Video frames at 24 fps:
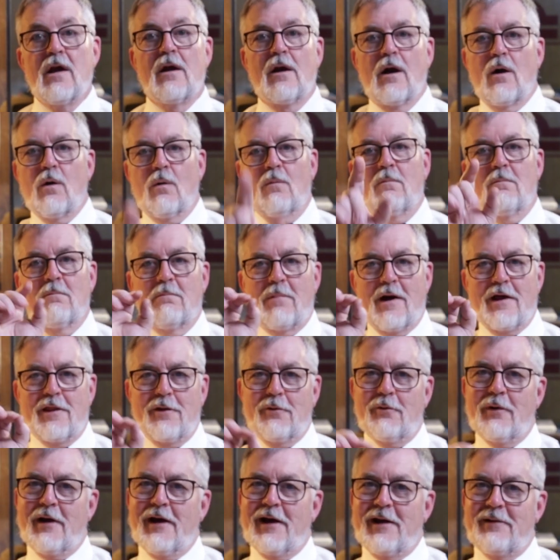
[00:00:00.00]
Oh, by the
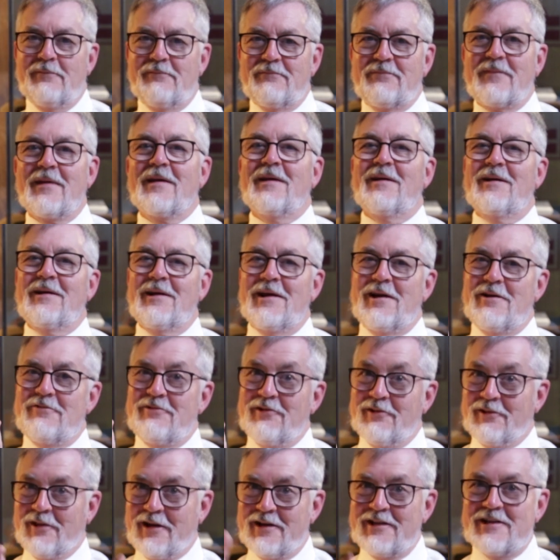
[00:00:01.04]
way, if you
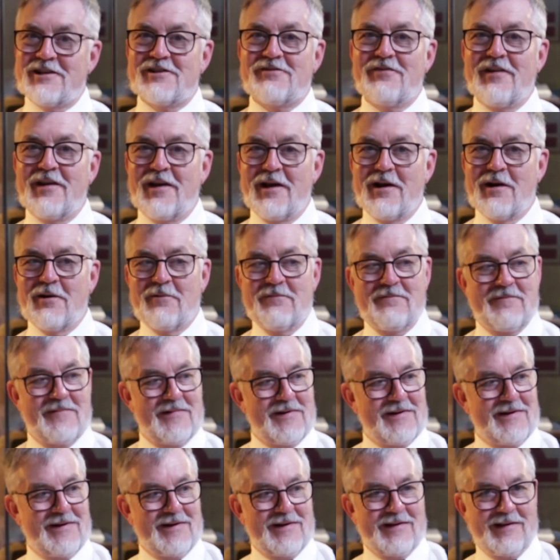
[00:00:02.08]
like this video,
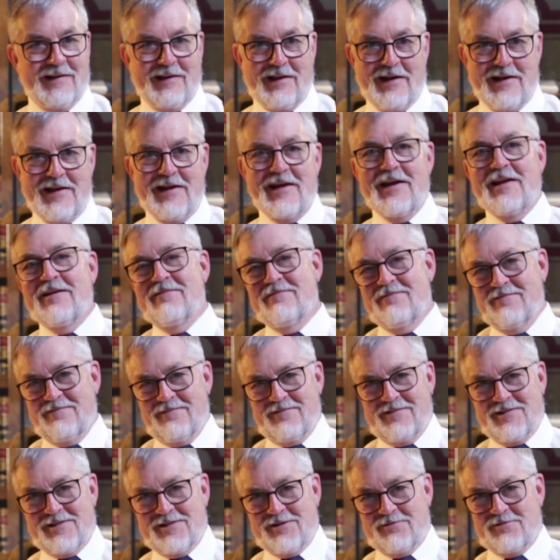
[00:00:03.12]
like it,
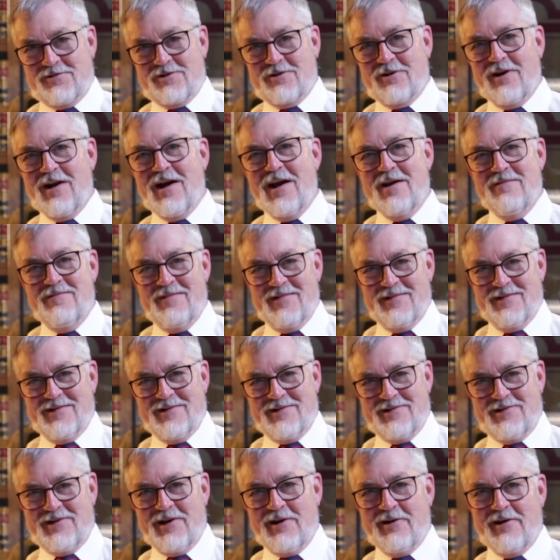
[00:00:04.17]
subscribe,
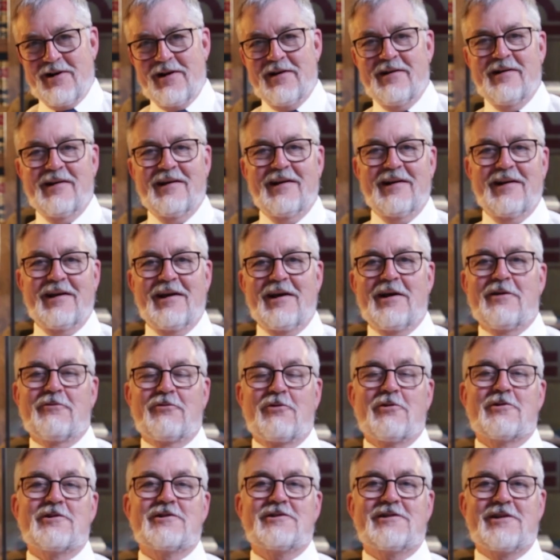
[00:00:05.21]
share it, and of
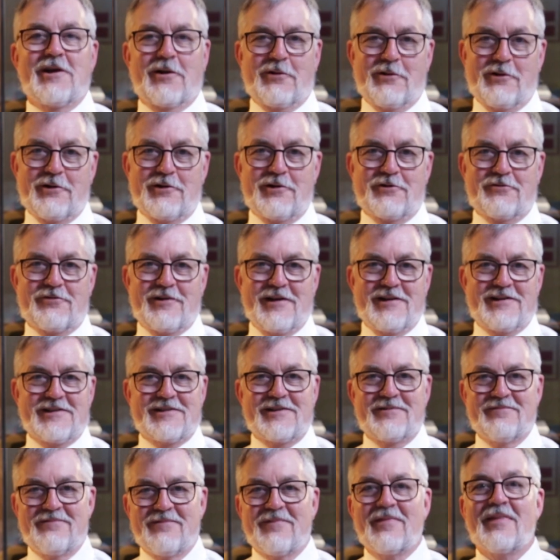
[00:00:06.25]
course, tell all your friends.
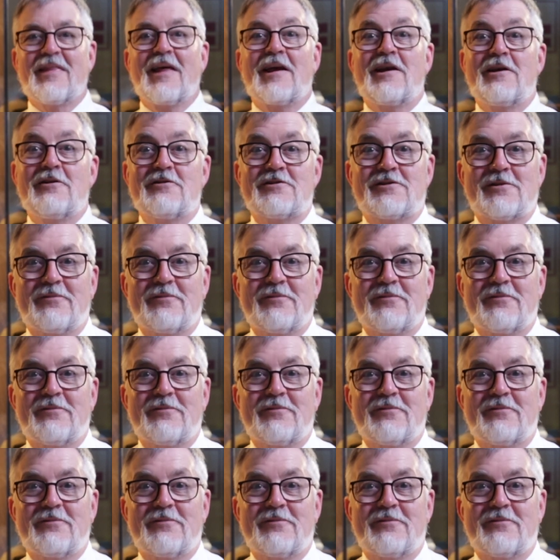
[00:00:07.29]
Thank you so